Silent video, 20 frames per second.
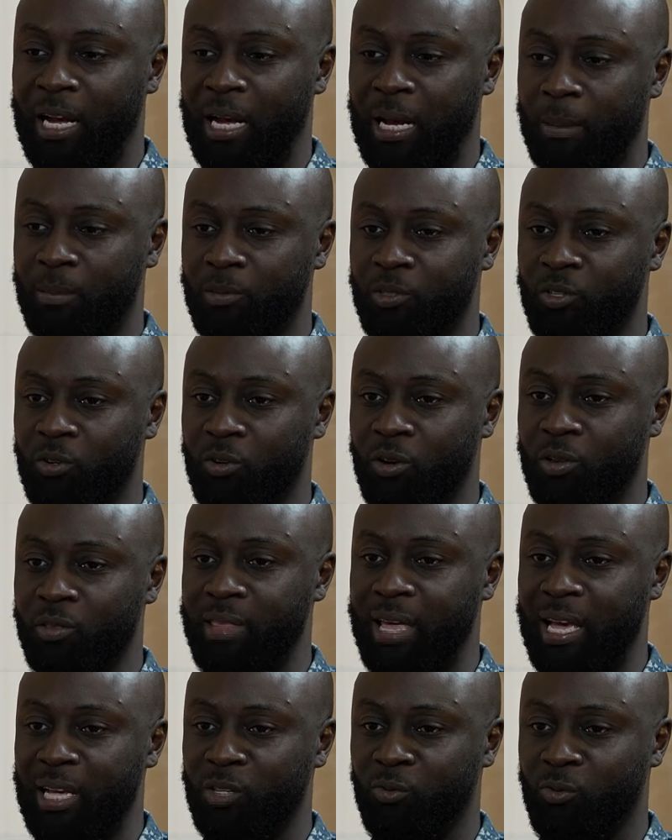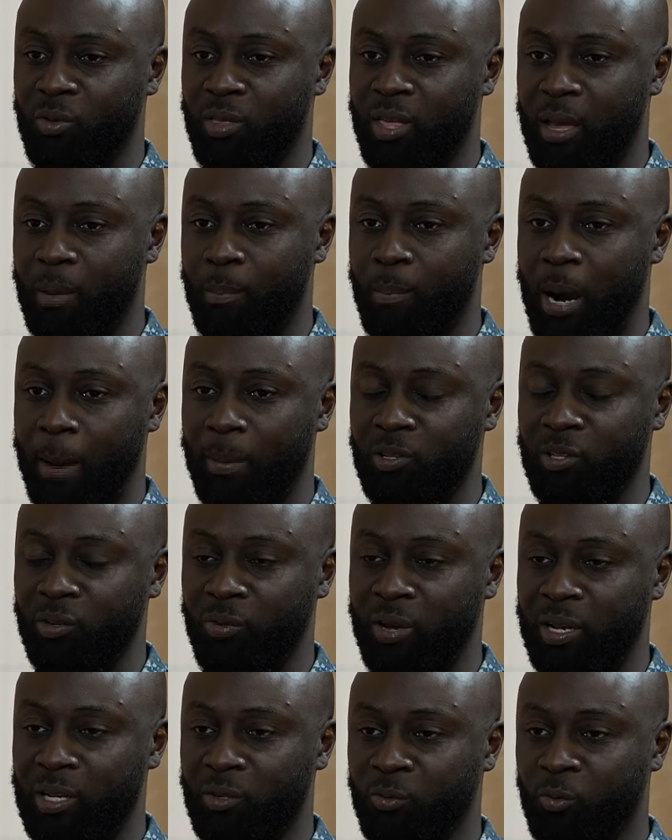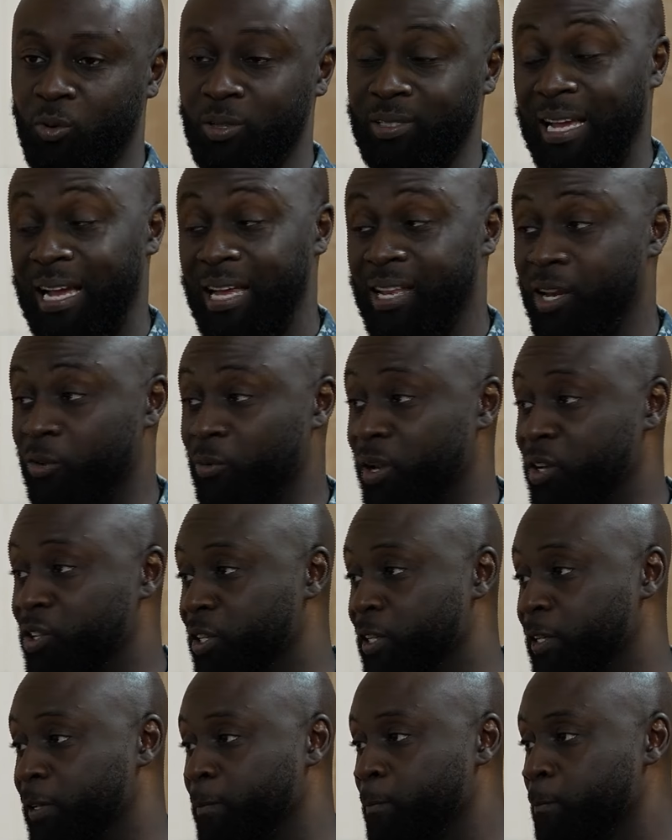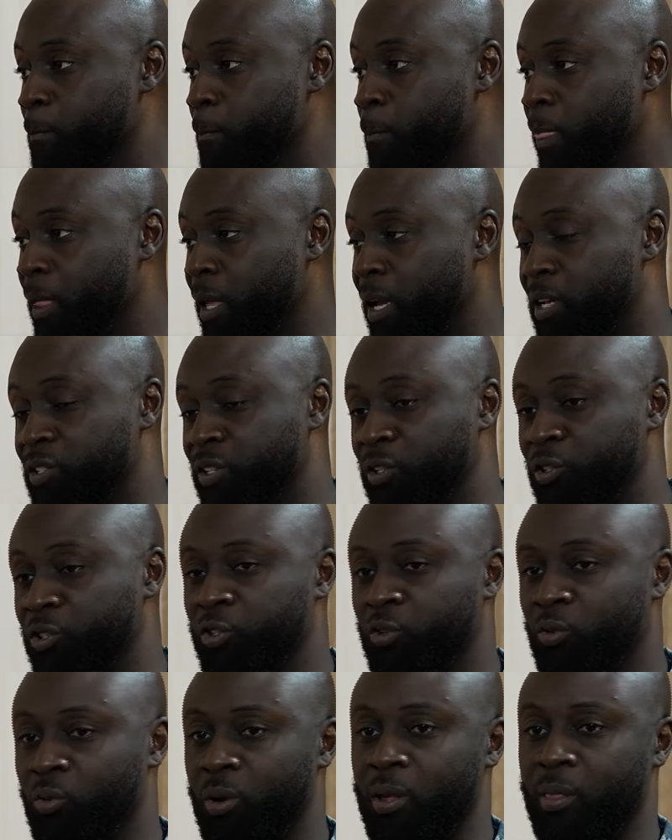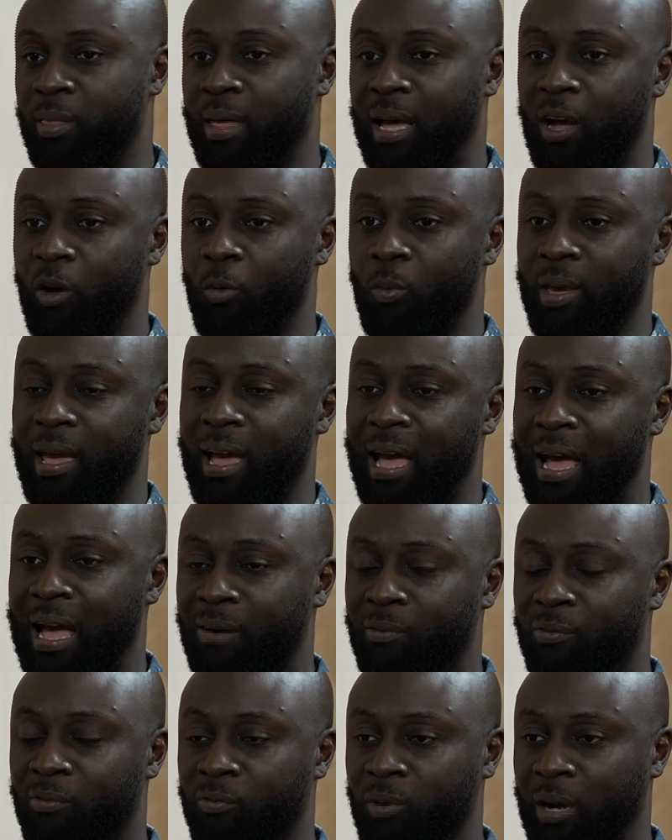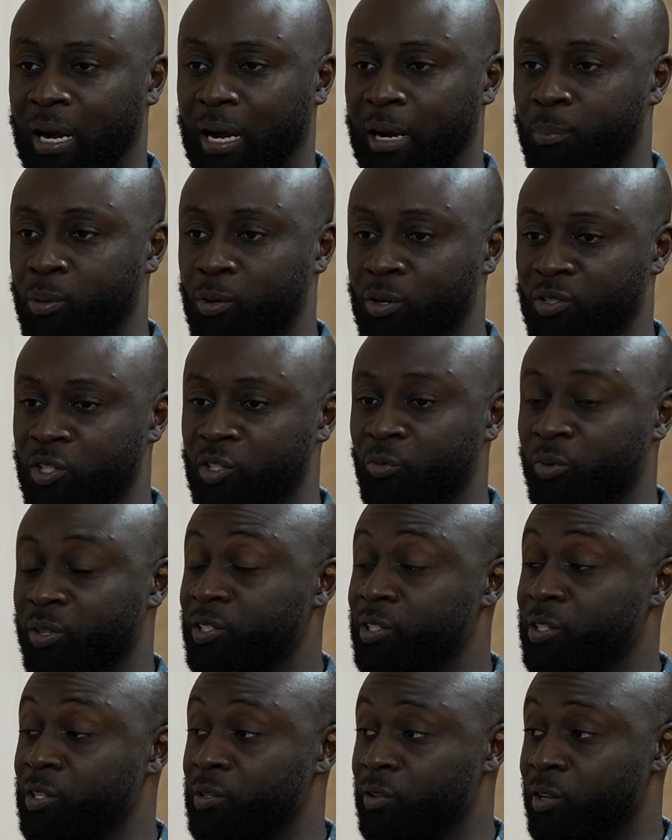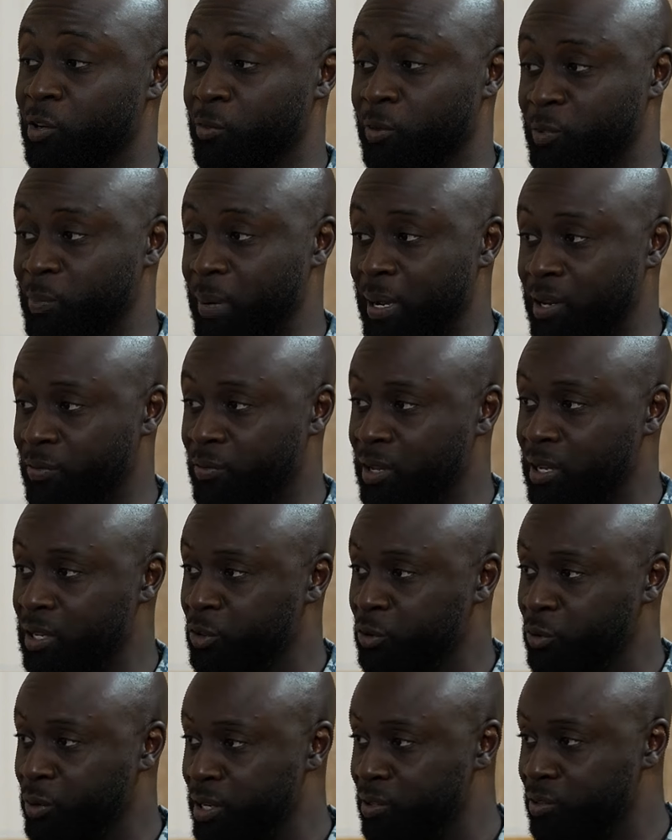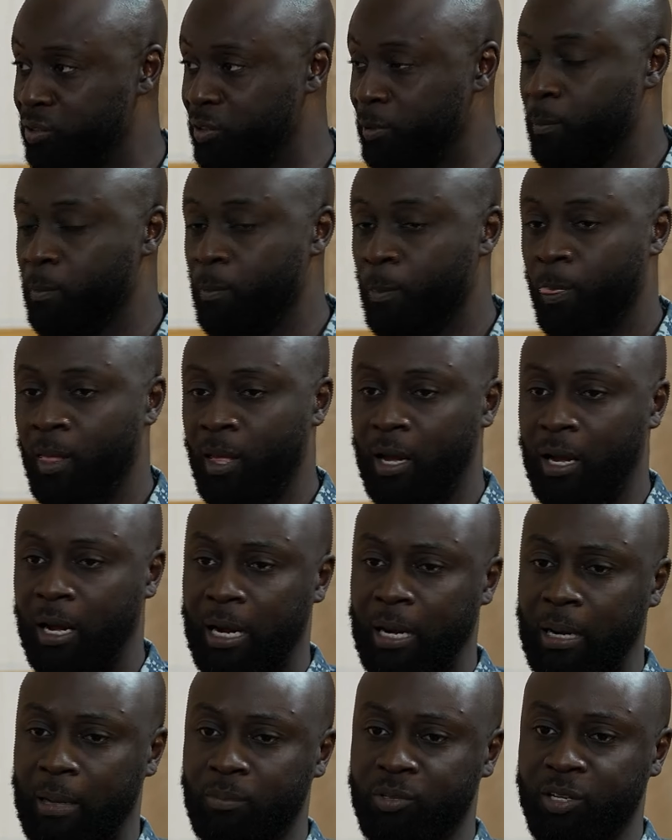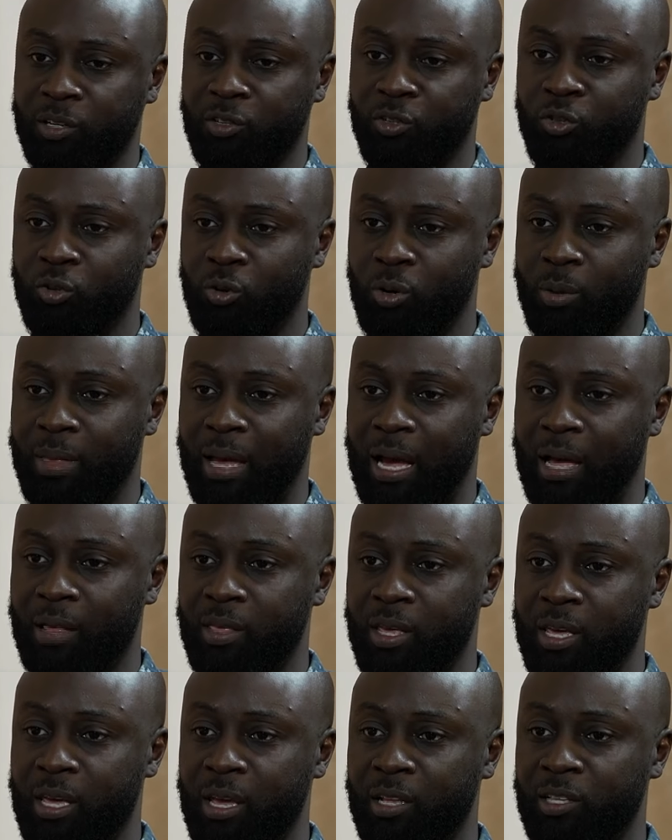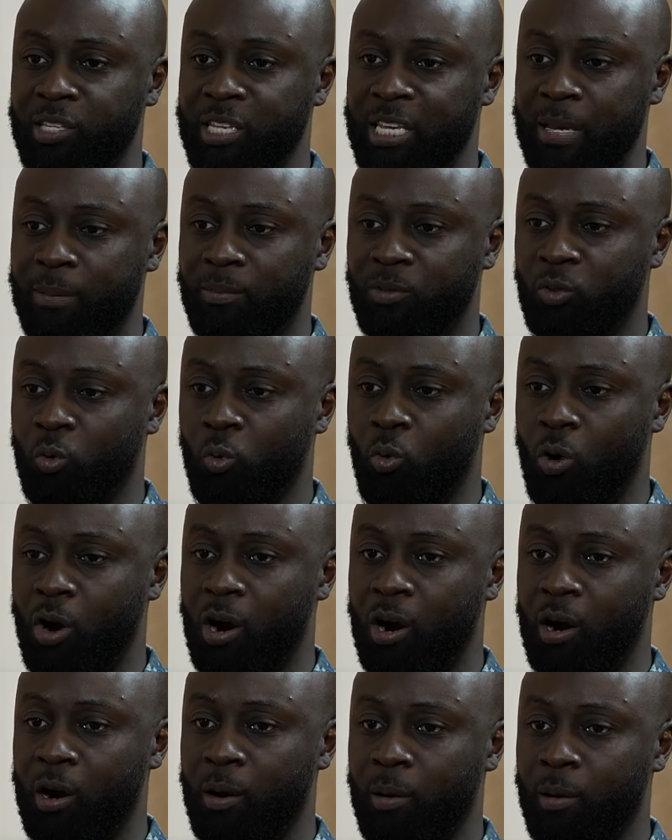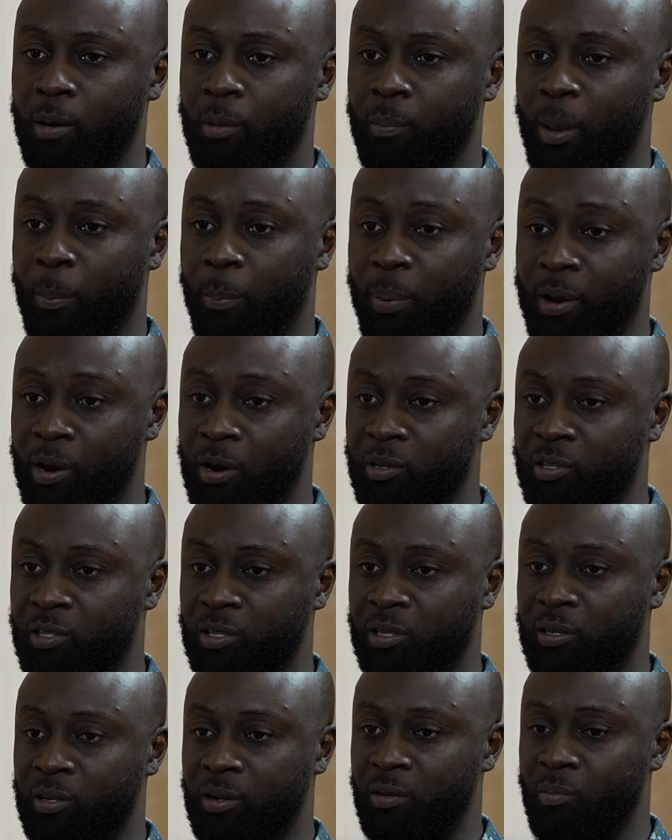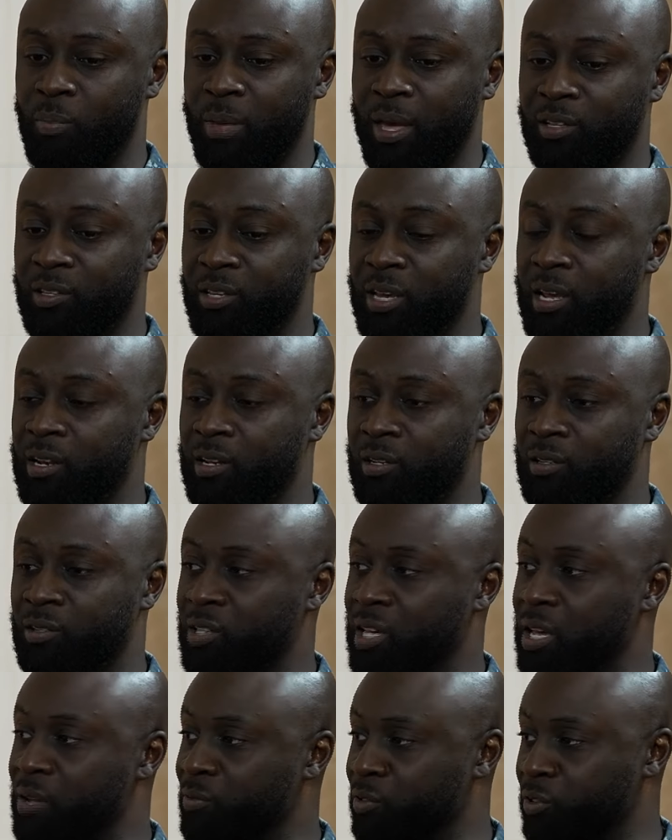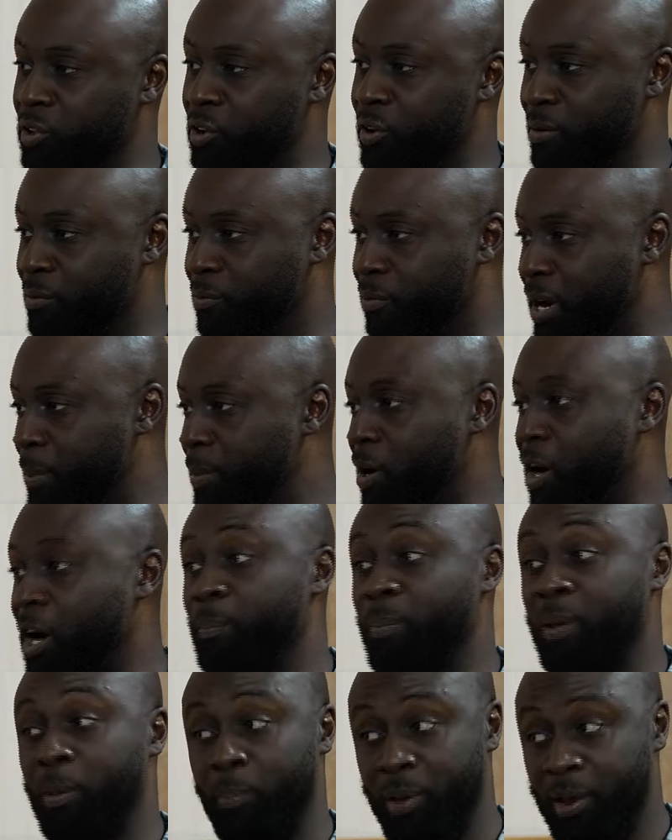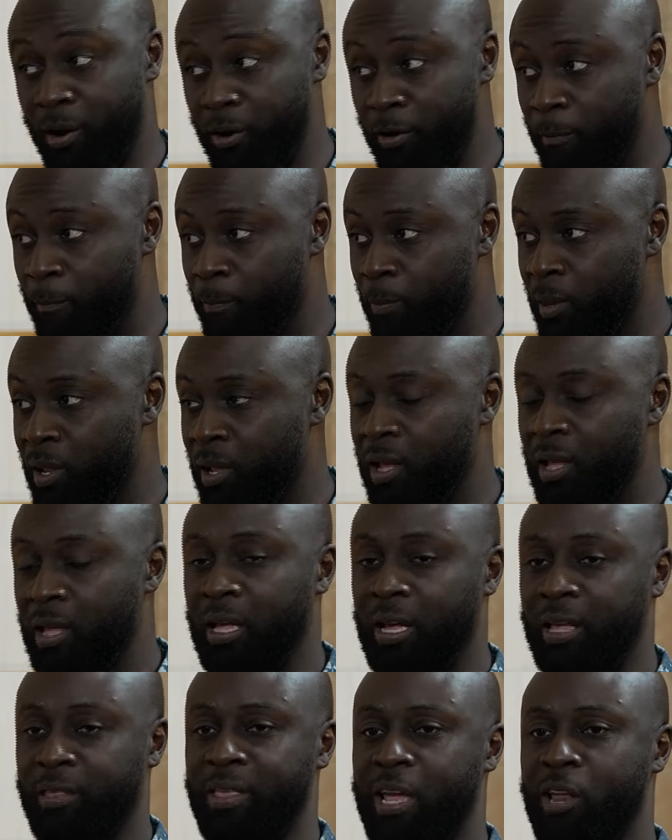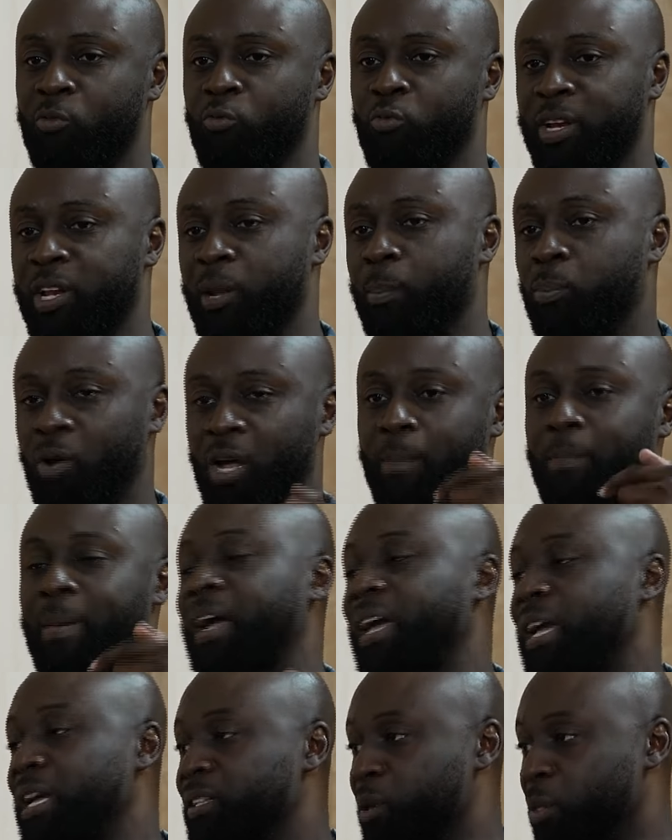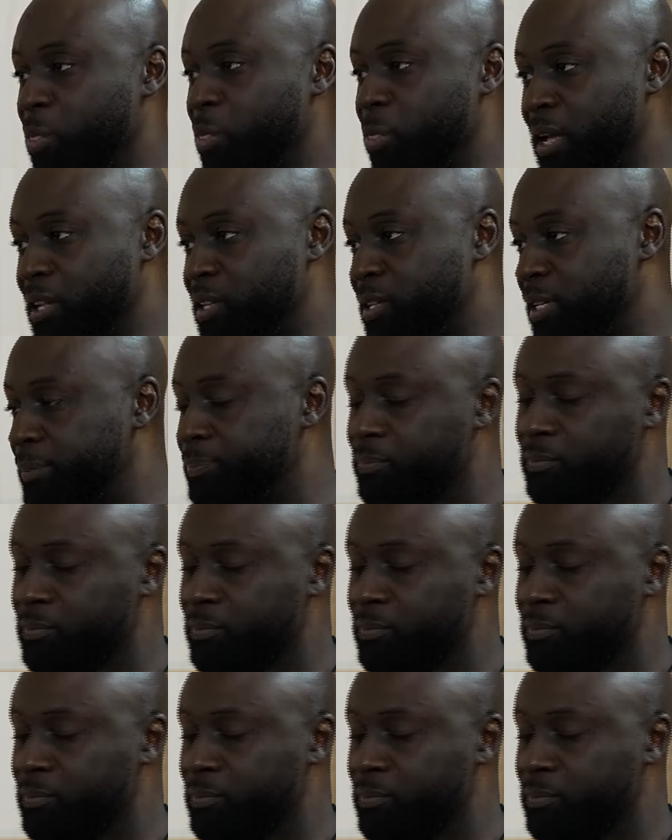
So next for the Barbados Defence Force and the region is ensuring that we have persons return to the respective countries, to ensure that the teams who are preparing to maintain a safe and secure environment are prepared, and then redeploy back into theatre